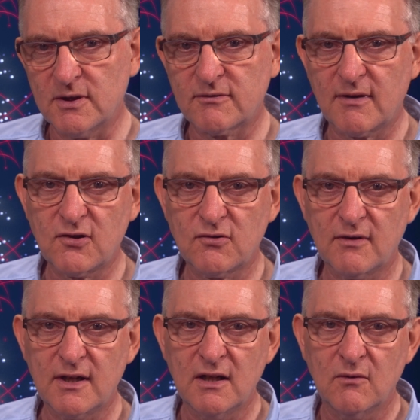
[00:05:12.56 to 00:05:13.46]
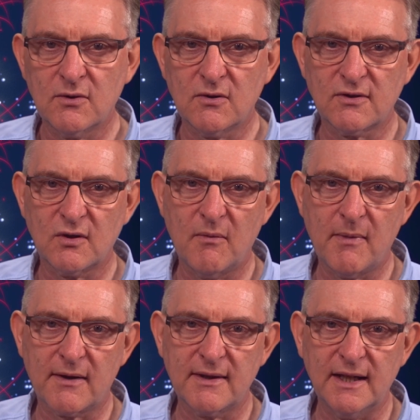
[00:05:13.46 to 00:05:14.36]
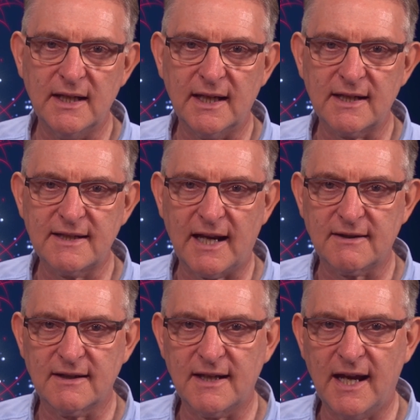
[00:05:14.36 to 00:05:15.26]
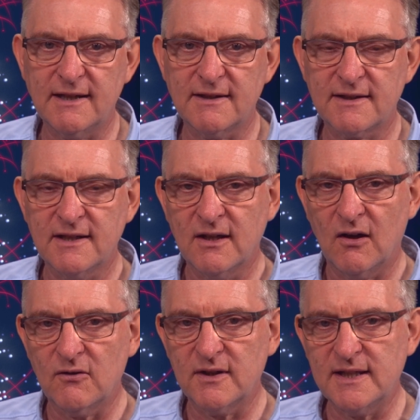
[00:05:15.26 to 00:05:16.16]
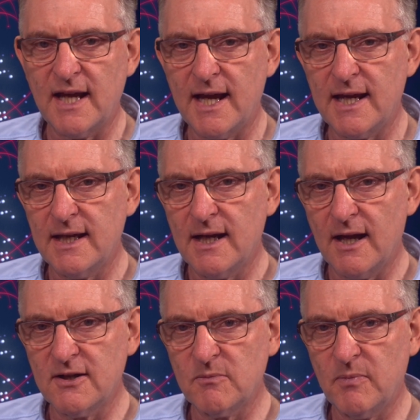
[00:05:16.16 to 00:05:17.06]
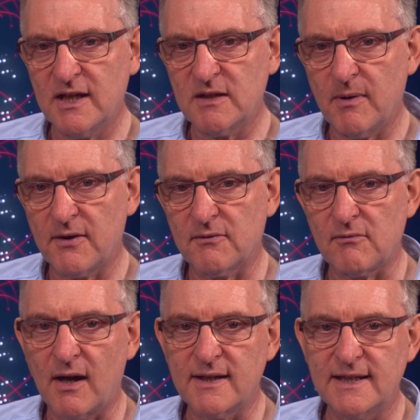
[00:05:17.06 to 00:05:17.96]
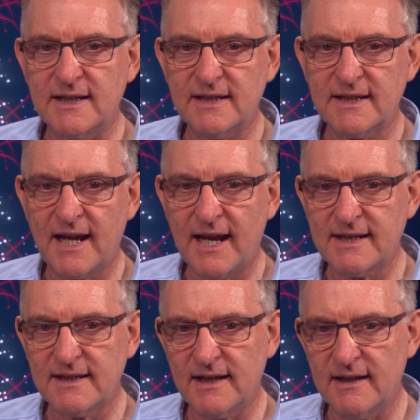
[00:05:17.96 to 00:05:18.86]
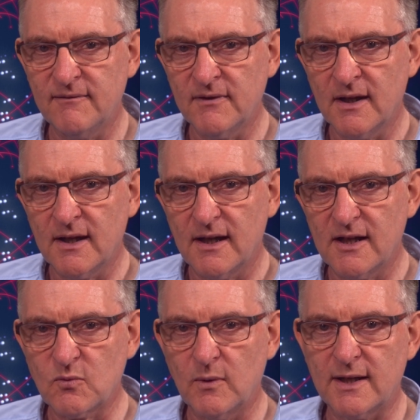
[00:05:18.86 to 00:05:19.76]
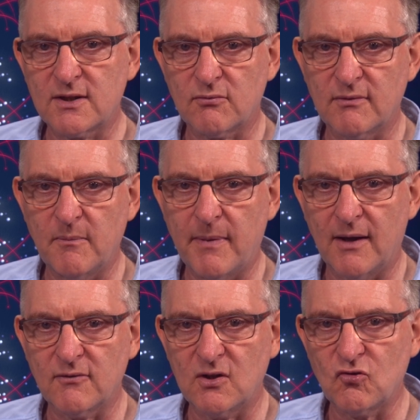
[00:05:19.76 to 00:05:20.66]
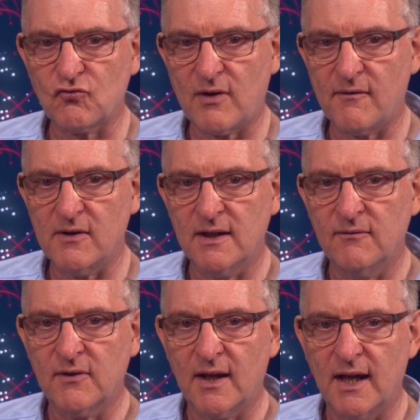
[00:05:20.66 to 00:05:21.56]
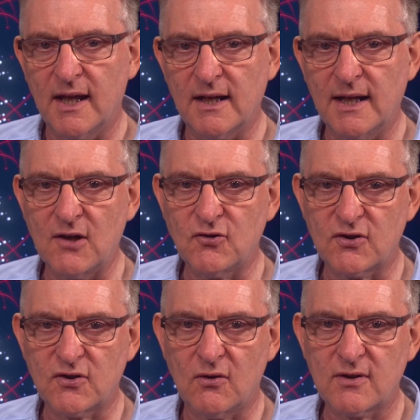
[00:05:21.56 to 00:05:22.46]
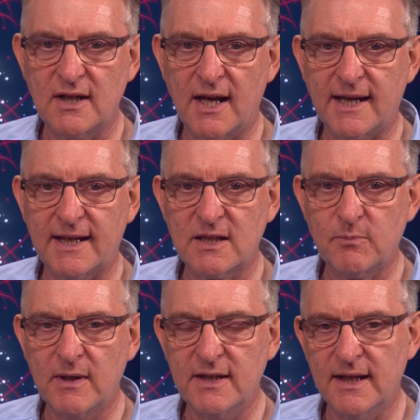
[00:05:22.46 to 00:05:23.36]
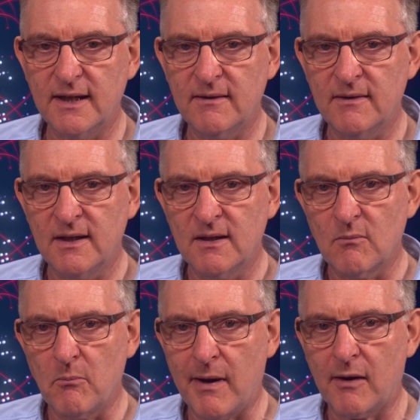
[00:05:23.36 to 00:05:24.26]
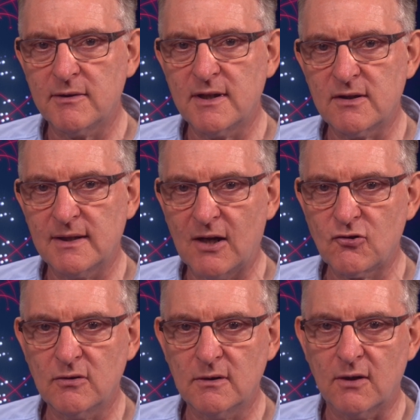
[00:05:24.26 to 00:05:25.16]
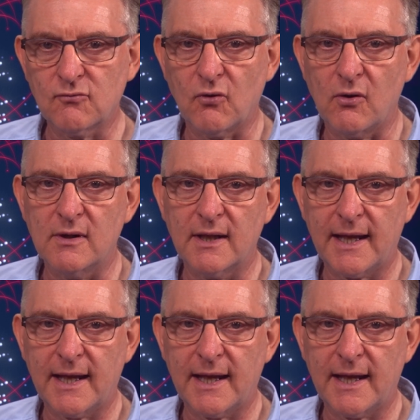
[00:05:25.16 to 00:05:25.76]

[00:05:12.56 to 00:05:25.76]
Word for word: discretionary was also among the leading sector gainers on the day, underpinned by the rise in Tesla, as well as a rebound in travel and leisure stocks like Expedia, Marriott International, and Royal